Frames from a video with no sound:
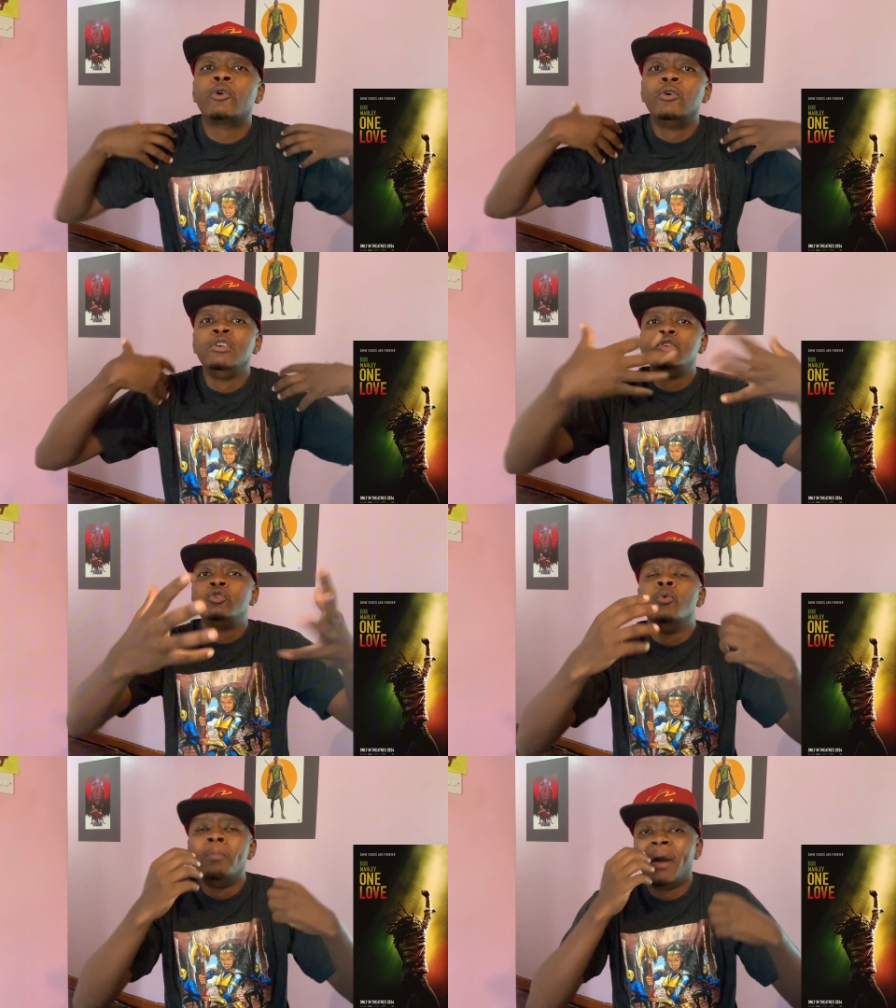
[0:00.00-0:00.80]

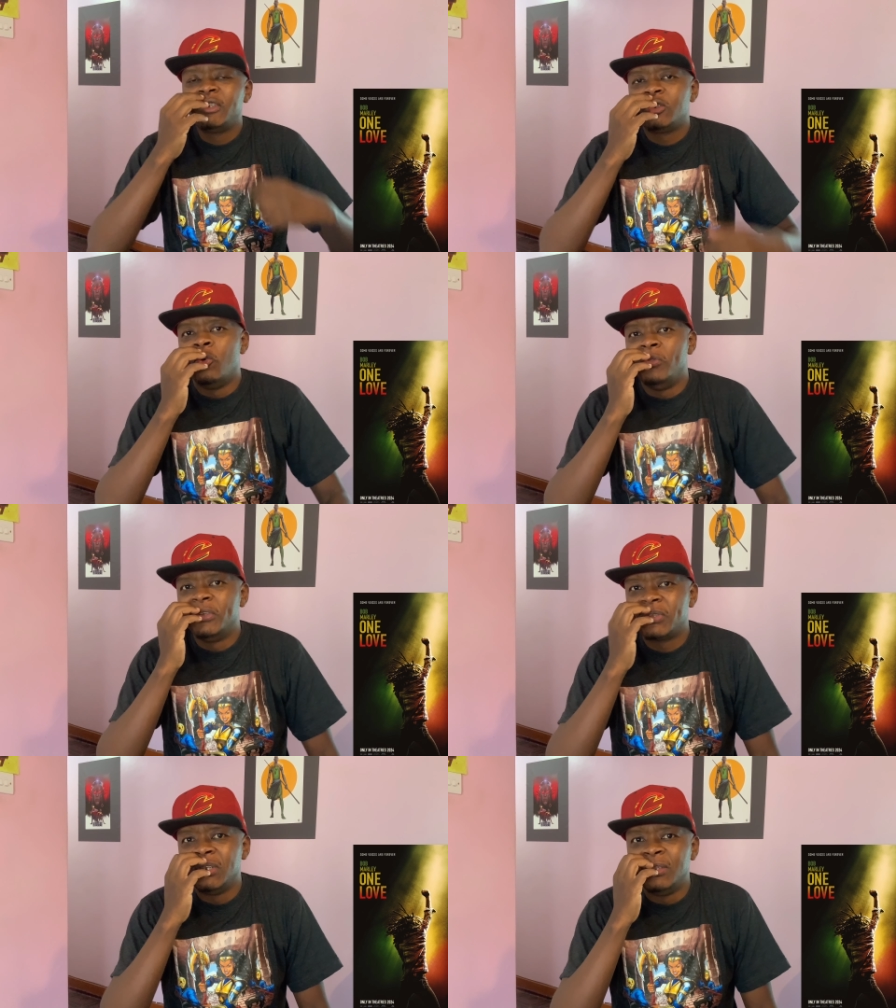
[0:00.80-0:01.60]
throwing too much on
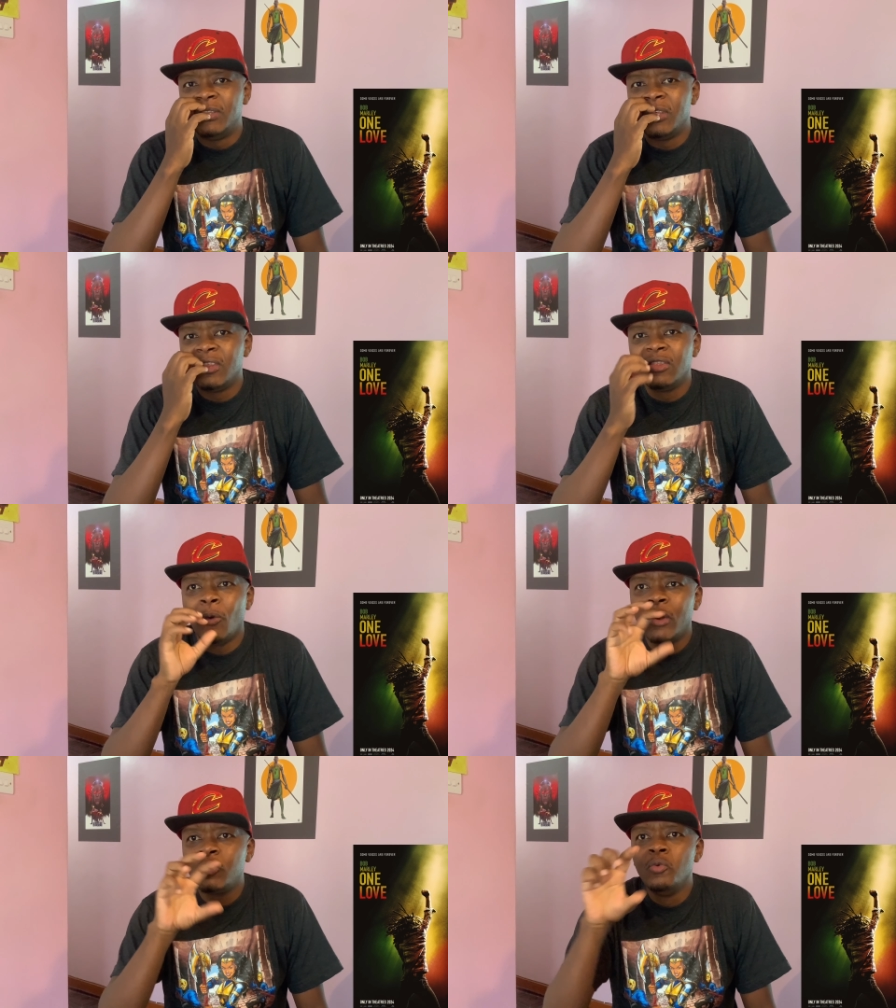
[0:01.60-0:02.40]
the screen
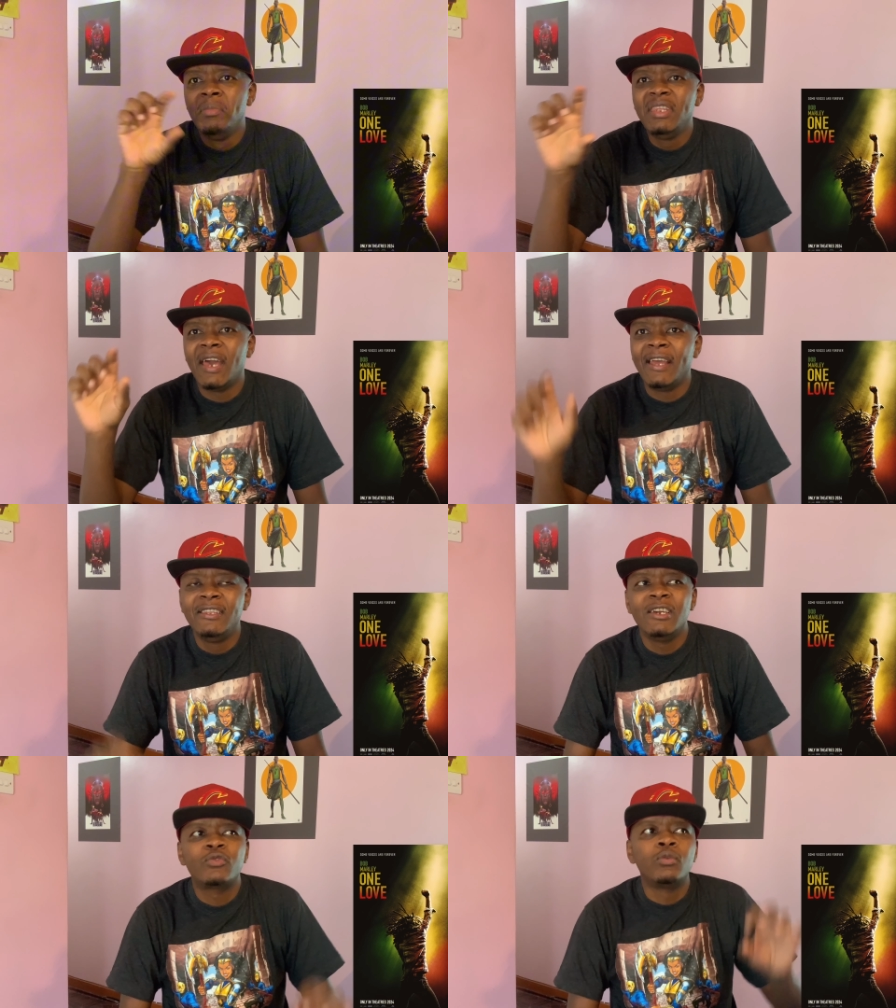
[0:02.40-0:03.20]
there were too many
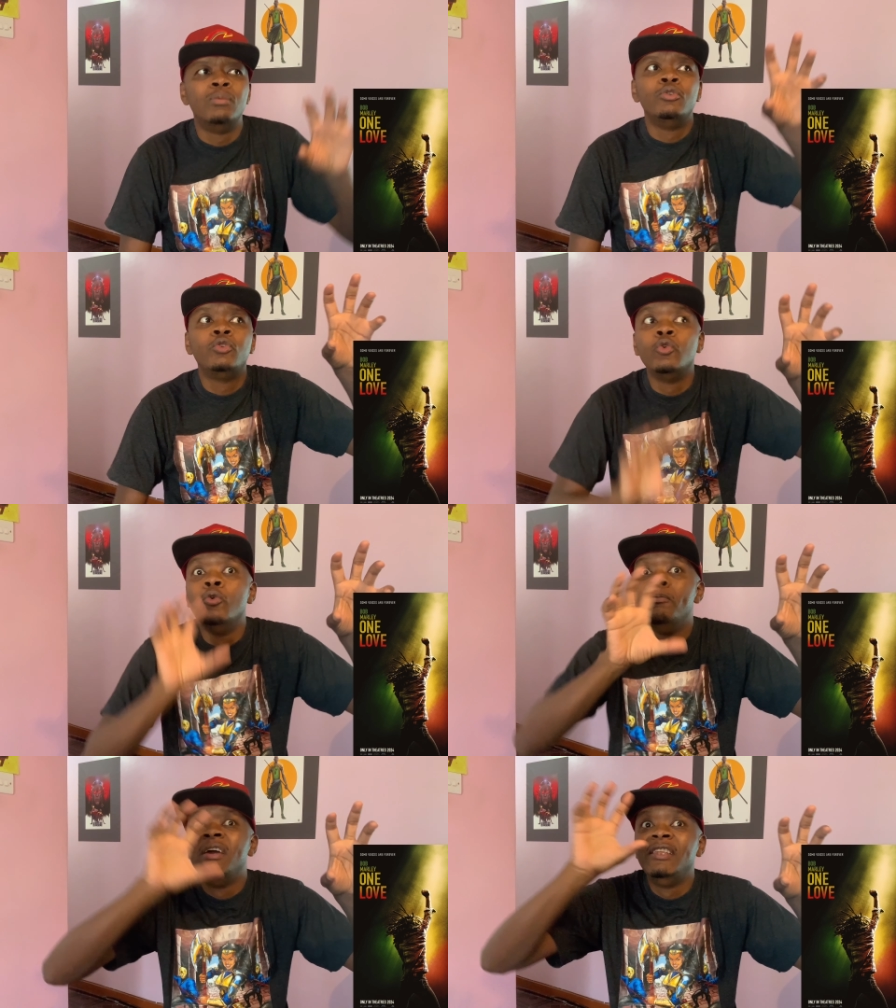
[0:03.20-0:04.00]
ideas from
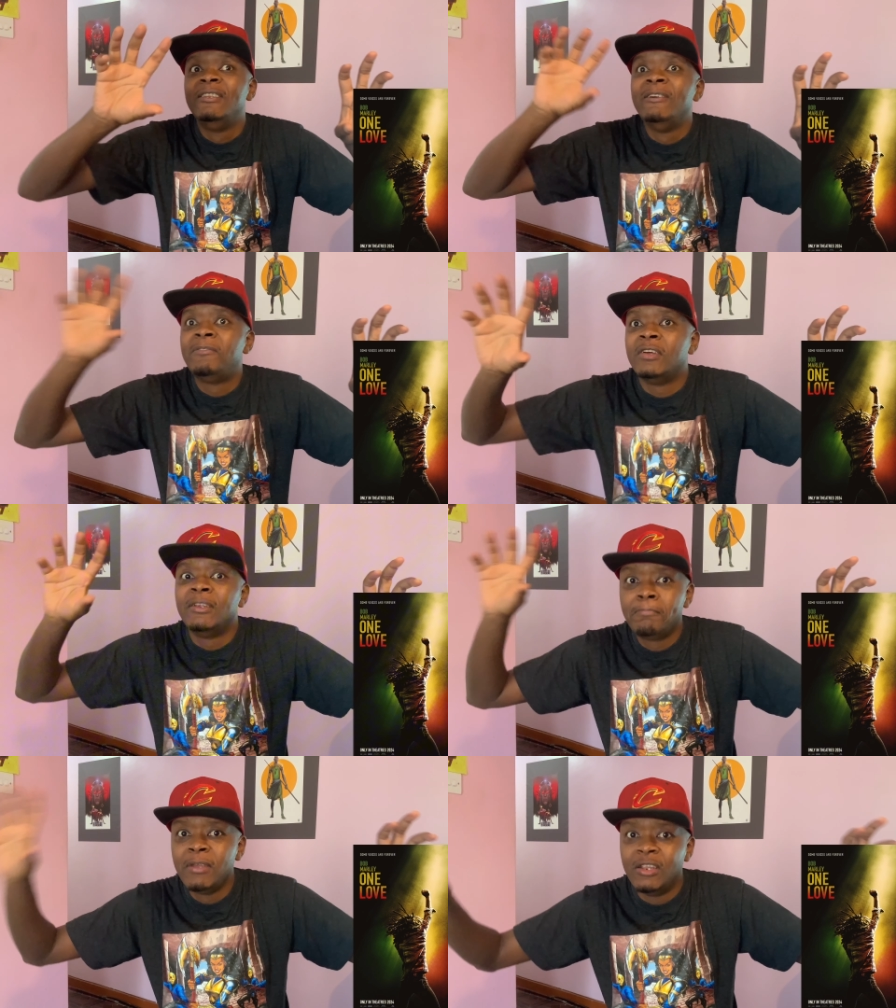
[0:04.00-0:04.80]
too many
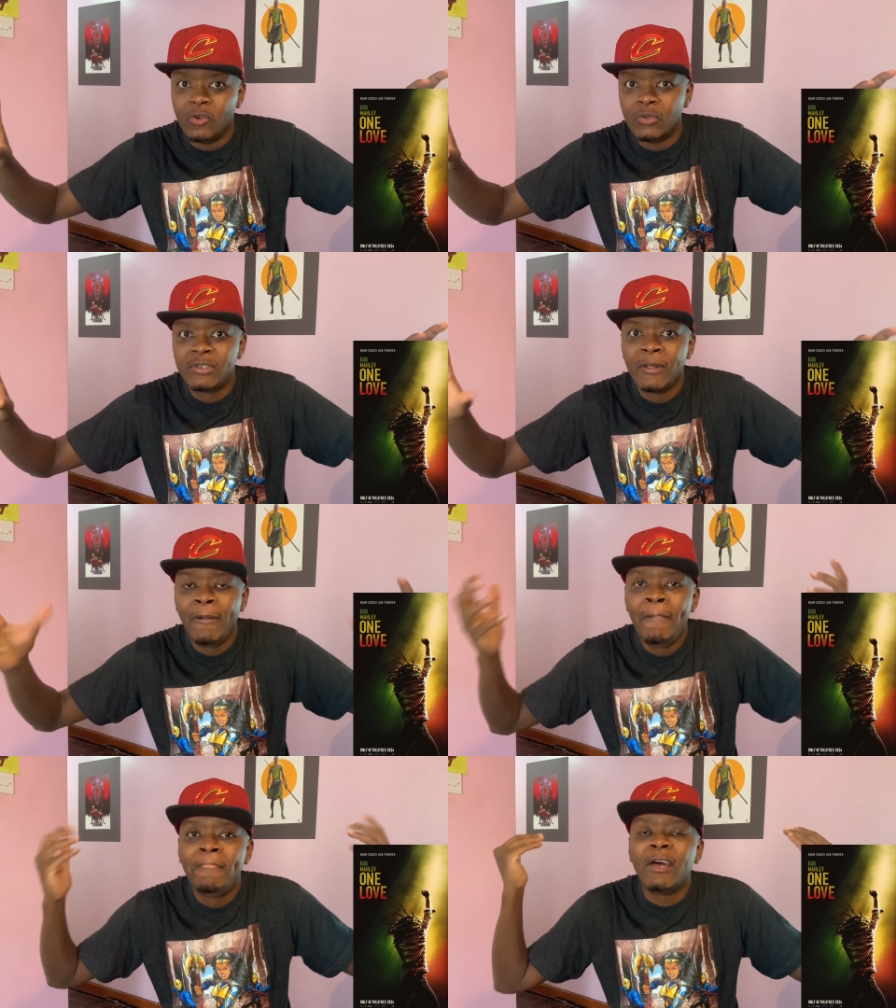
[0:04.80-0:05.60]
different periods
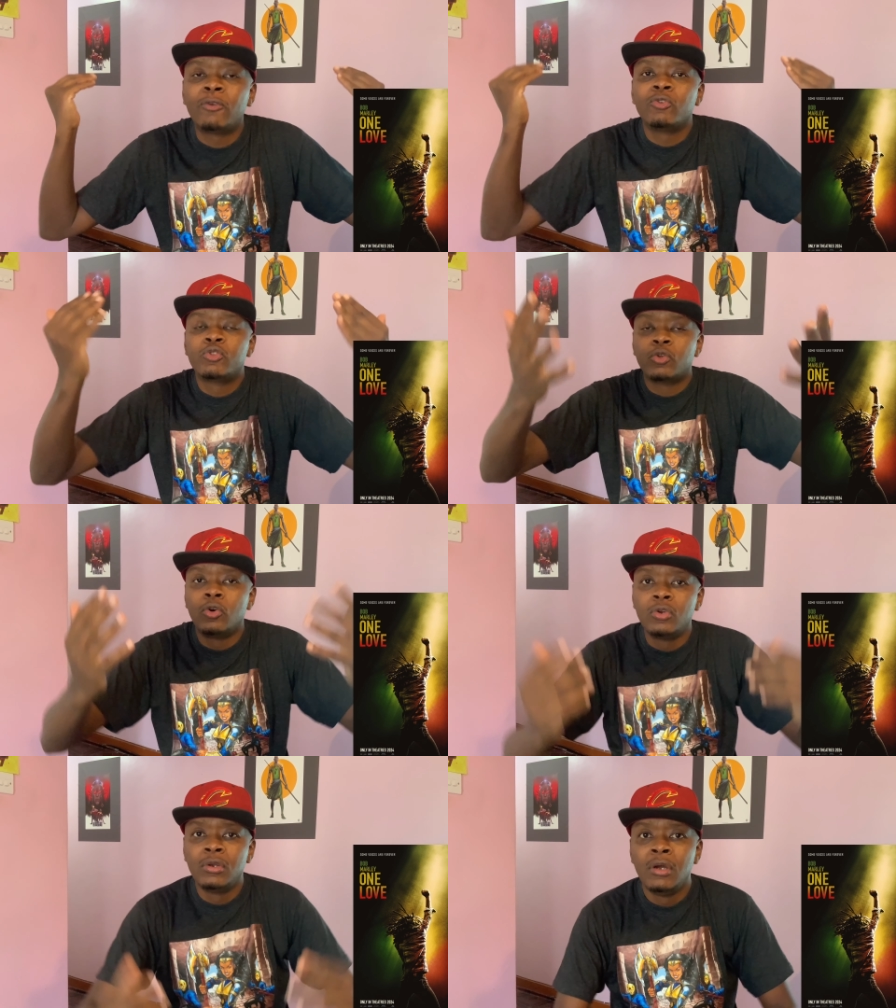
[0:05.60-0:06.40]
that was
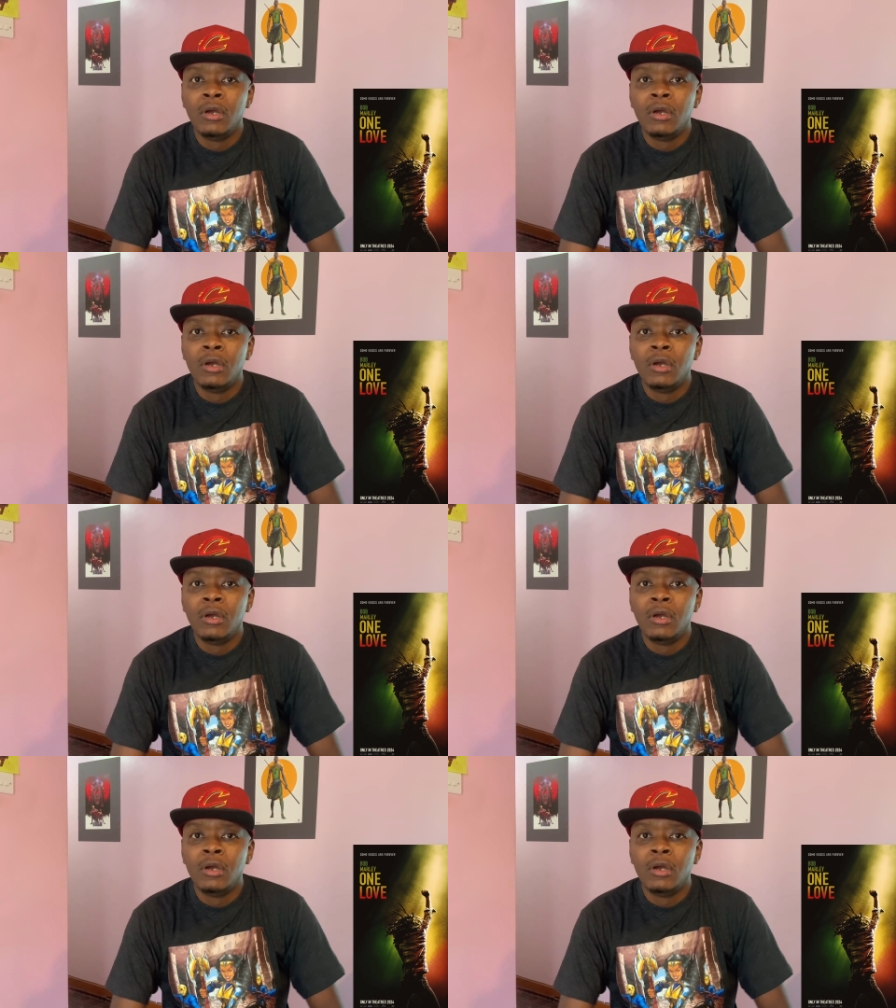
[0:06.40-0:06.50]
thrown